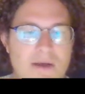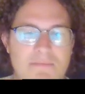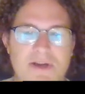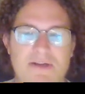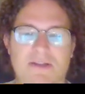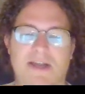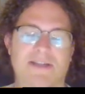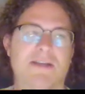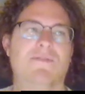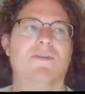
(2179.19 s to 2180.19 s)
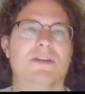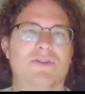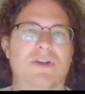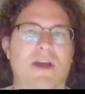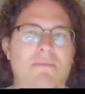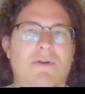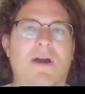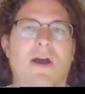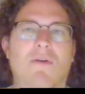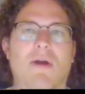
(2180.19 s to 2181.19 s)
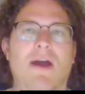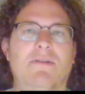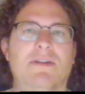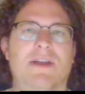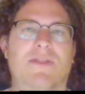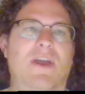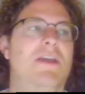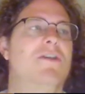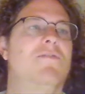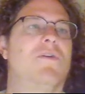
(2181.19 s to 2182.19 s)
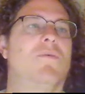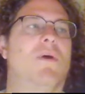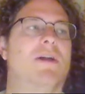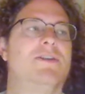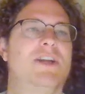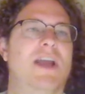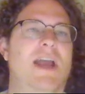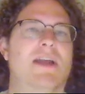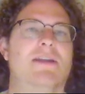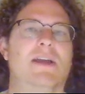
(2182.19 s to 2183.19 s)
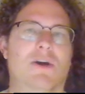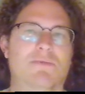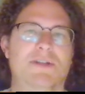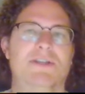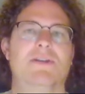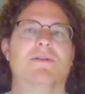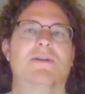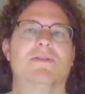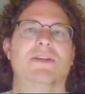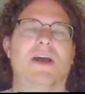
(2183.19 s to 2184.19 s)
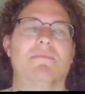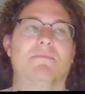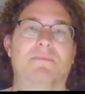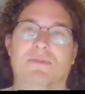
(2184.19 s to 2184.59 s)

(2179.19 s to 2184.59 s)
But that's it for this time around. Thank you for watching, and I hope to see you another time.